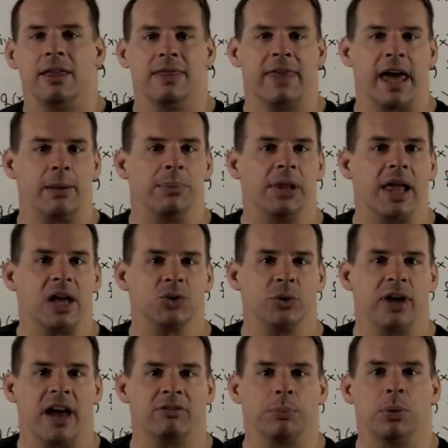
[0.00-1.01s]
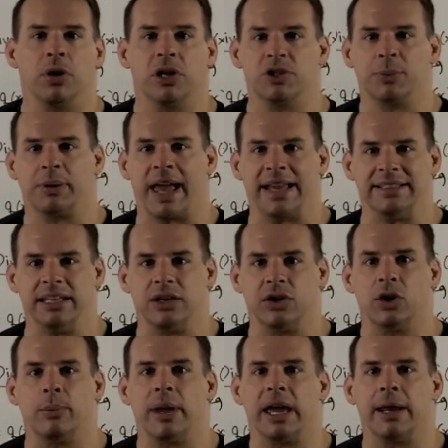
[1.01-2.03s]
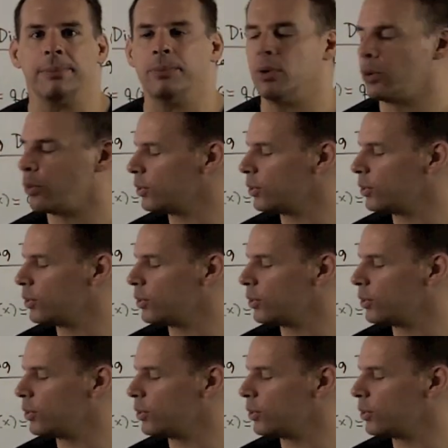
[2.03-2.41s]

That implies we have a principal ideal domain,